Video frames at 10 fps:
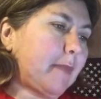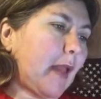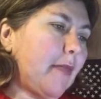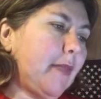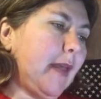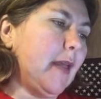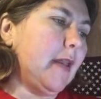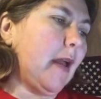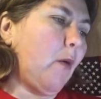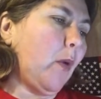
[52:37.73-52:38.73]

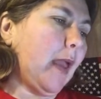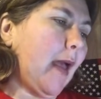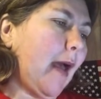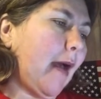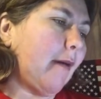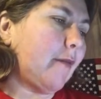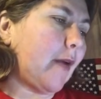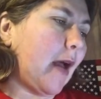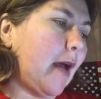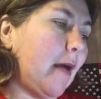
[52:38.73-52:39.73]
Then we have
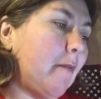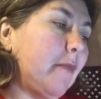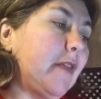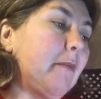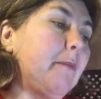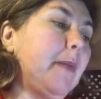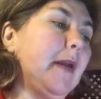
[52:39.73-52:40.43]
the